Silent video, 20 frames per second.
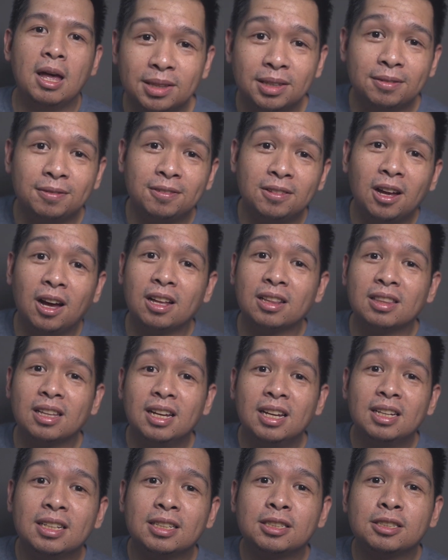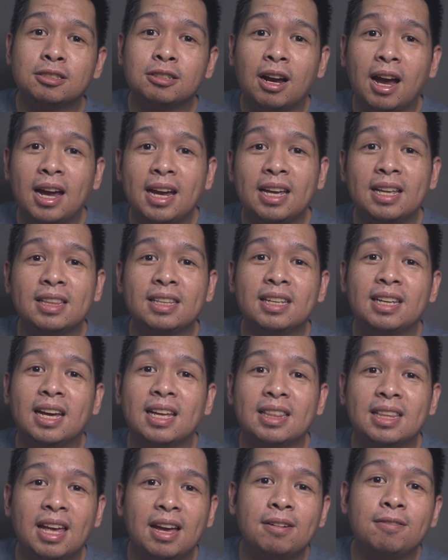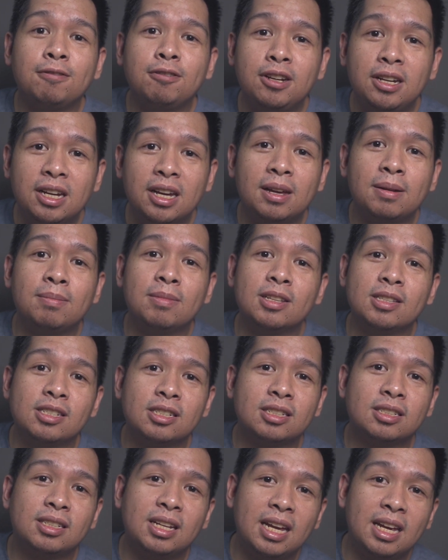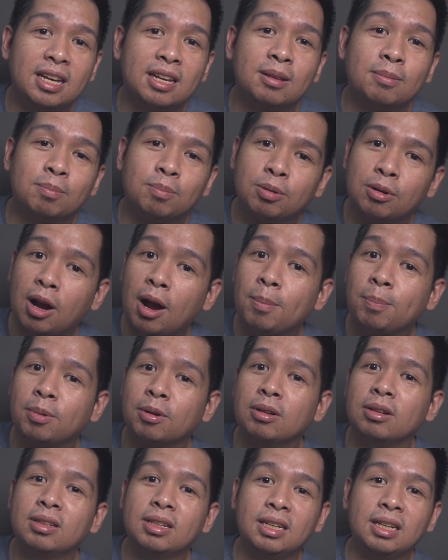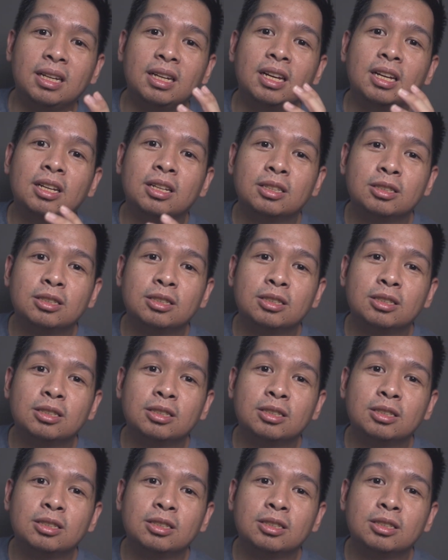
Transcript: But if not, try and get every image taken properly